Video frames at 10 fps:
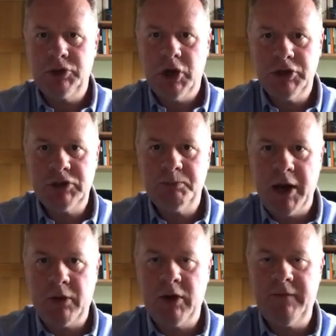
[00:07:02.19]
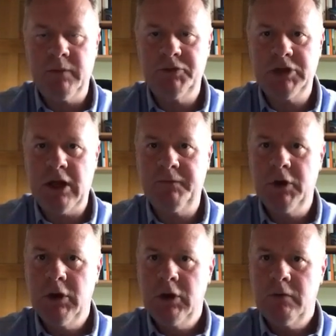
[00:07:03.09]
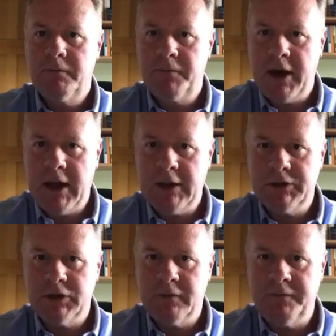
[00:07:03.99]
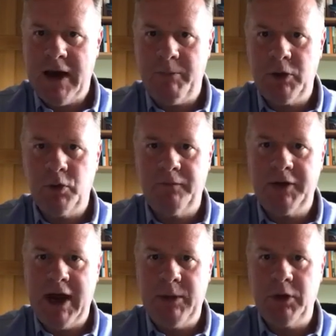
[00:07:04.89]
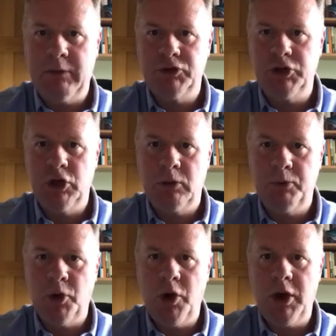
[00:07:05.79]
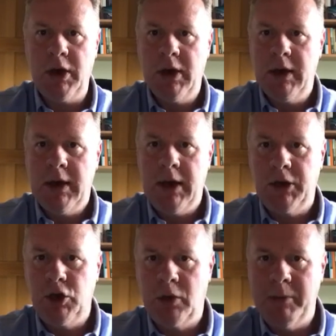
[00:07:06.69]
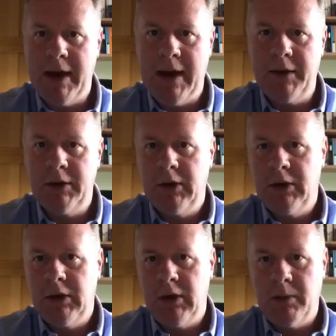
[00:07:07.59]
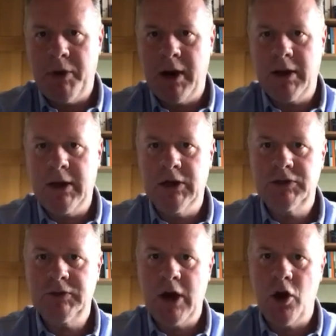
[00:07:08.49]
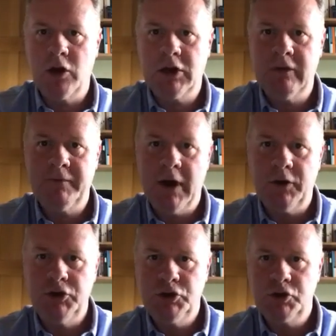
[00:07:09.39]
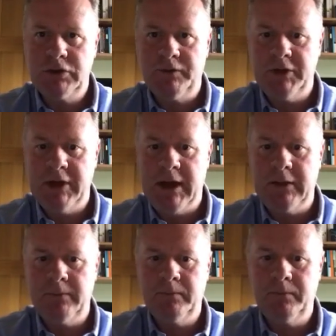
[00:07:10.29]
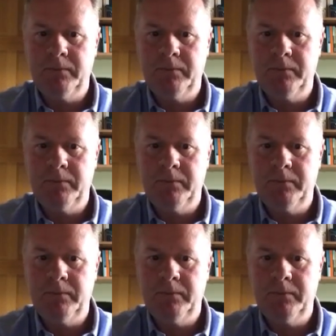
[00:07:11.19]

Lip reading: touched by grief himself. Friends and family would have died when he was a young boy and a young man. Apparently his earthly father Joseph had died.